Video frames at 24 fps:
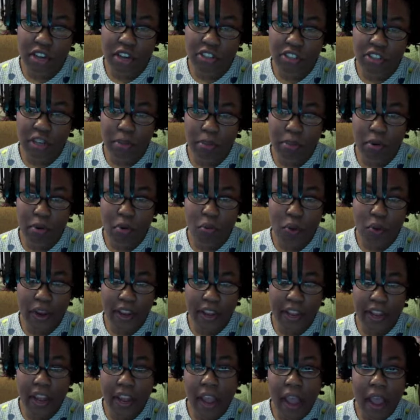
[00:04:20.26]
Jumbo
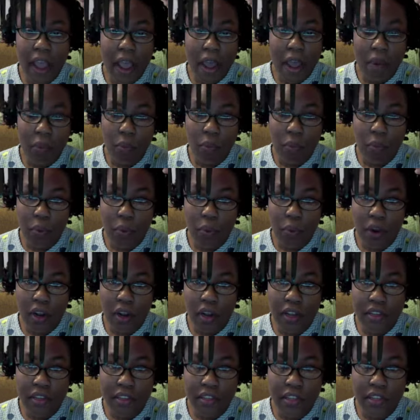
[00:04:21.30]
Rake
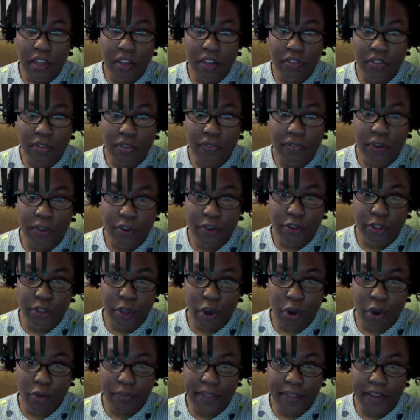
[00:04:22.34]
was the first
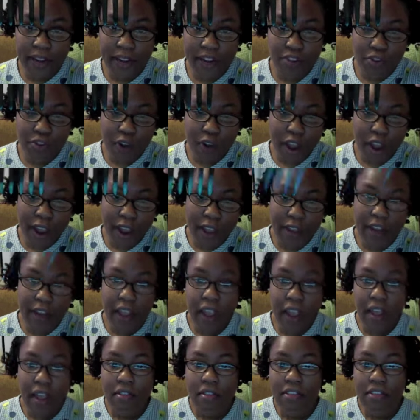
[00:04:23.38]
comb that I tried.
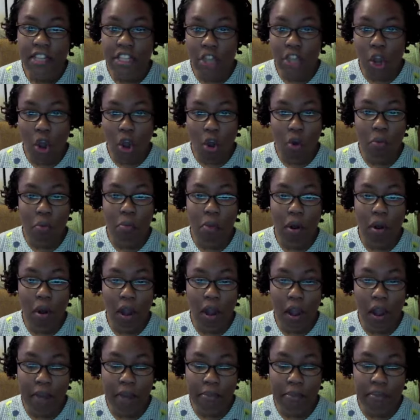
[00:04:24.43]
This comb
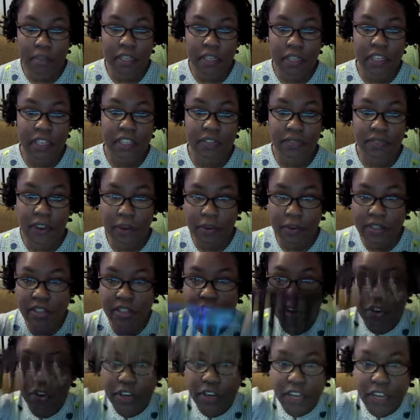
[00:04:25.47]
is very
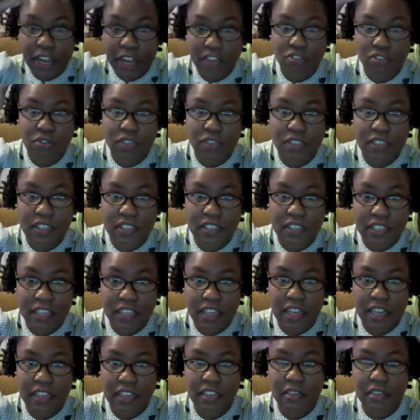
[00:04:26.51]
sturdy. As you can see,
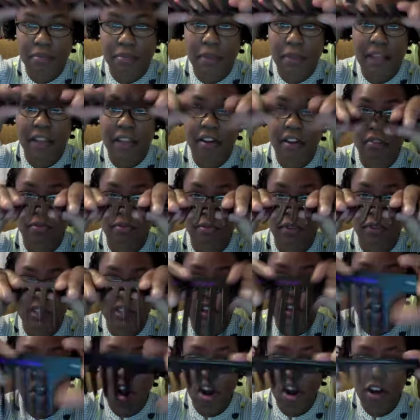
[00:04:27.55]
it's made of really
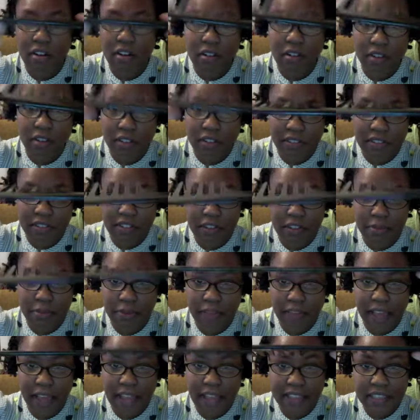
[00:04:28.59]
hard and thick
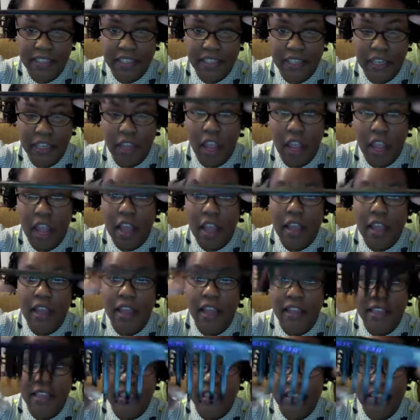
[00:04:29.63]
plastic.
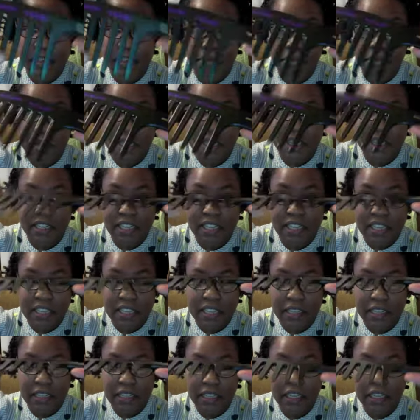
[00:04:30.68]
It doesn't bend
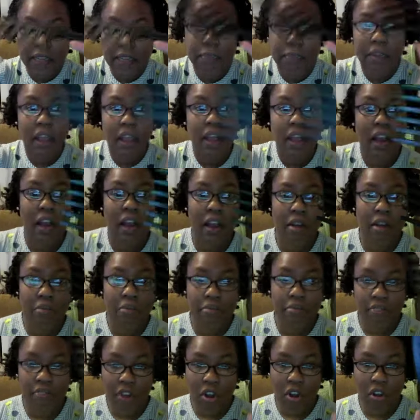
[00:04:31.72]
easily.
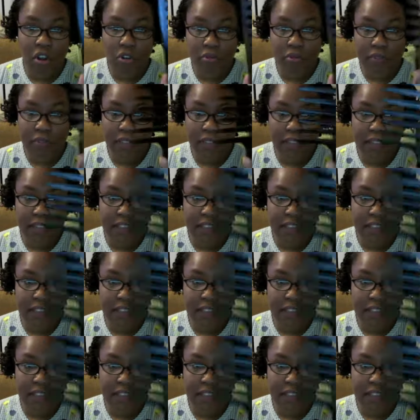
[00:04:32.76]
The comb, like I